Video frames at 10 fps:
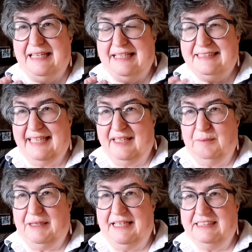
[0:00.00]
an
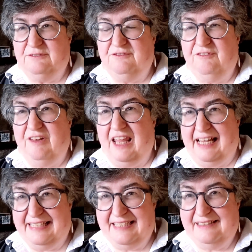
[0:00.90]
encyclopedia as a
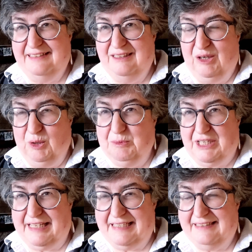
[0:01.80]
flat
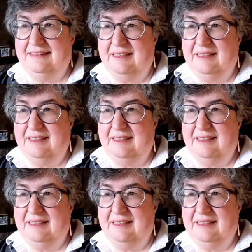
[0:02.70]
object,